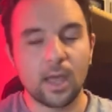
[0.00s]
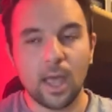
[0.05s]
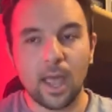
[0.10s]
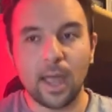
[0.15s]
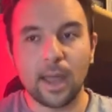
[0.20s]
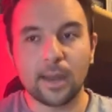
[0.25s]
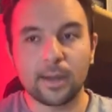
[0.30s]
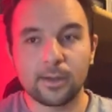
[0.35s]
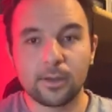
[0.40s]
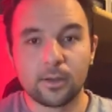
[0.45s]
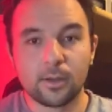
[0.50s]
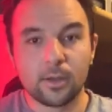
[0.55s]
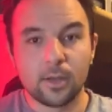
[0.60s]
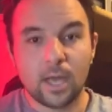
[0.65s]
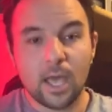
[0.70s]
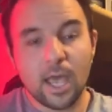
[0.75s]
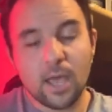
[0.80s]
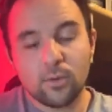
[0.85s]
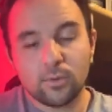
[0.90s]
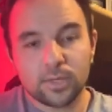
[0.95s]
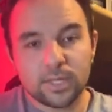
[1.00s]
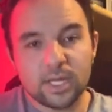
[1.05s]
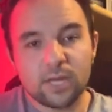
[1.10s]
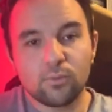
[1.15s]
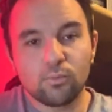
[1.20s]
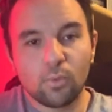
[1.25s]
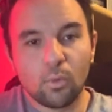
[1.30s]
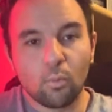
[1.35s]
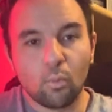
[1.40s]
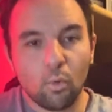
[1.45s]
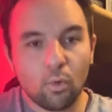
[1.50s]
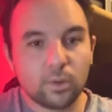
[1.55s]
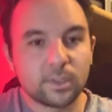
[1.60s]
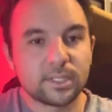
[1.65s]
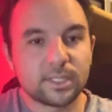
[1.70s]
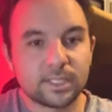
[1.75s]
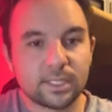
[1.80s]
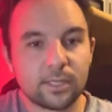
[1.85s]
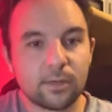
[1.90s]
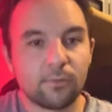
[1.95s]
And it did reward
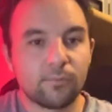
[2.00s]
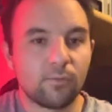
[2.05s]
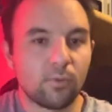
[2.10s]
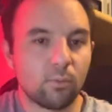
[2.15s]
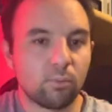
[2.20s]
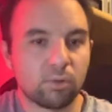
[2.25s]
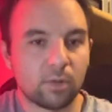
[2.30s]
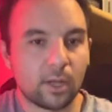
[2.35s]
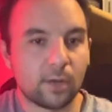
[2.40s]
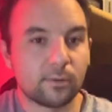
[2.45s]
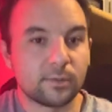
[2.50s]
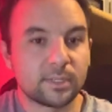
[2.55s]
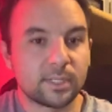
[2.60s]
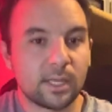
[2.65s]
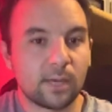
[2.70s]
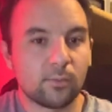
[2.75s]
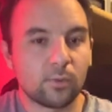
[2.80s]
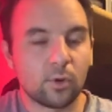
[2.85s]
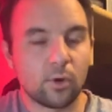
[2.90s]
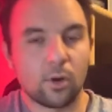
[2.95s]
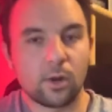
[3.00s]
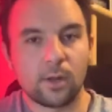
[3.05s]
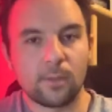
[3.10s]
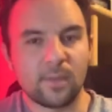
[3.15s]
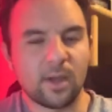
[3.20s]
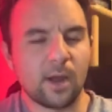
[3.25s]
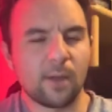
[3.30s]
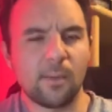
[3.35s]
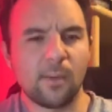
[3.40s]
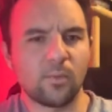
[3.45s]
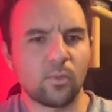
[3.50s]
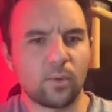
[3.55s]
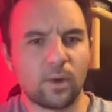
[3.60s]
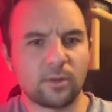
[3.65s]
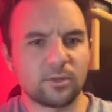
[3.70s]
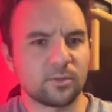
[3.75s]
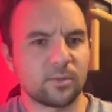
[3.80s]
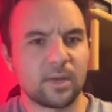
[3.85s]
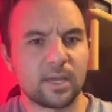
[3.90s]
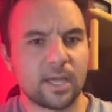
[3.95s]
skillful players in that regard. I mean, I remember when I
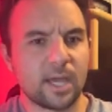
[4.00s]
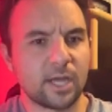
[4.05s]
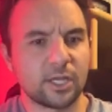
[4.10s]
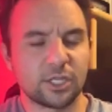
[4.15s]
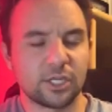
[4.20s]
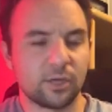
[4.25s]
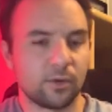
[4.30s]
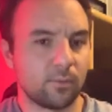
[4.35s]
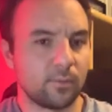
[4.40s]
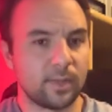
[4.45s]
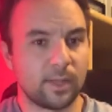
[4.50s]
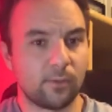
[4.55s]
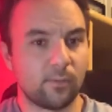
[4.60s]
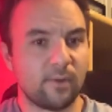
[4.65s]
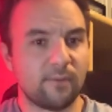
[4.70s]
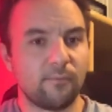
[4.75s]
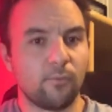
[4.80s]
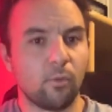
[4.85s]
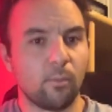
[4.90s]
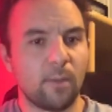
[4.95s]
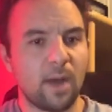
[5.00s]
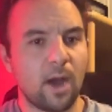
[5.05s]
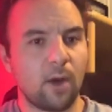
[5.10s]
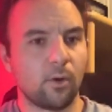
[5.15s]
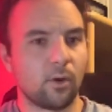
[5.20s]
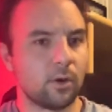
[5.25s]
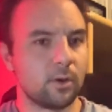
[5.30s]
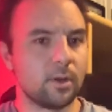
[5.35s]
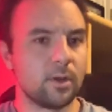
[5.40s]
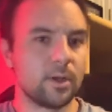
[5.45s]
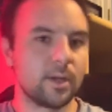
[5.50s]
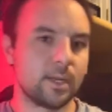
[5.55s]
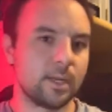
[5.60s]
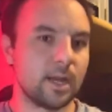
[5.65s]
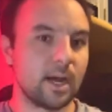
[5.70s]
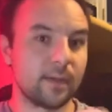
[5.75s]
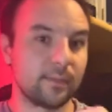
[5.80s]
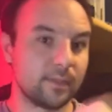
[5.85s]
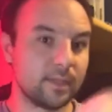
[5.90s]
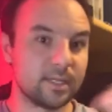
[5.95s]
was playing Kashtira when they were at full power,
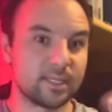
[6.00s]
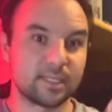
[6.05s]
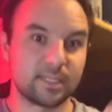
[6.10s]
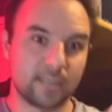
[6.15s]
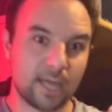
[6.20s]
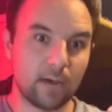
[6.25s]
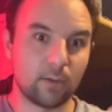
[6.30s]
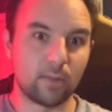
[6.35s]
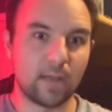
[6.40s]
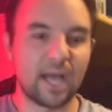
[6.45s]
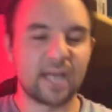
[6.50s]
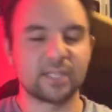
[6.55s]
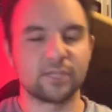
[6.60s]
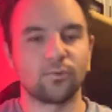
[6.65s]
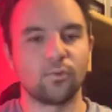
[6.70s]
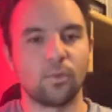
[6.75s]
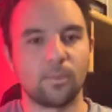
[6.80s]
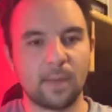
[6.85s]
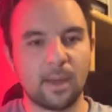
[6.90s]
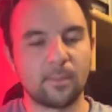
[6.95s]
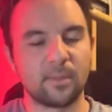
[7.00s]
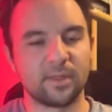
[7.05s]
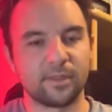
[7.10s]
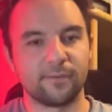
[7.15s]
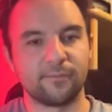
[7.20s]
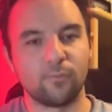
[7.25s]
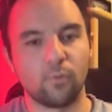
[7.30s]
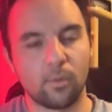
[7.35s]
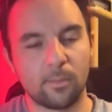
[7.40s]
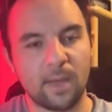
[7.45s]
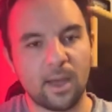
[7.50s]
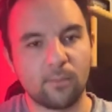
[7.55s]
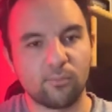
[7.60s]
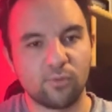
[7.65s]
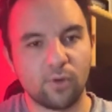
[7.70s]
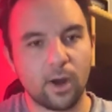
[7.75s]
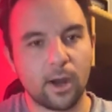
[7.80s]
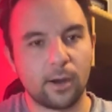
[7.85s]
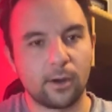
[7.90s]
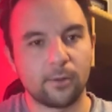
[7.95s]
not this now last format, but the format
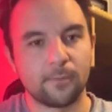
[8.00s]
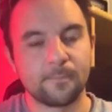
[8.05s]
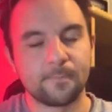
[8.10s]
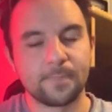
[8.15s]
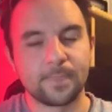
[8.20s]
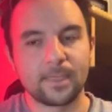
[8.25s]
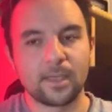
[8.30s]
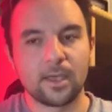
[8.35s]
prior,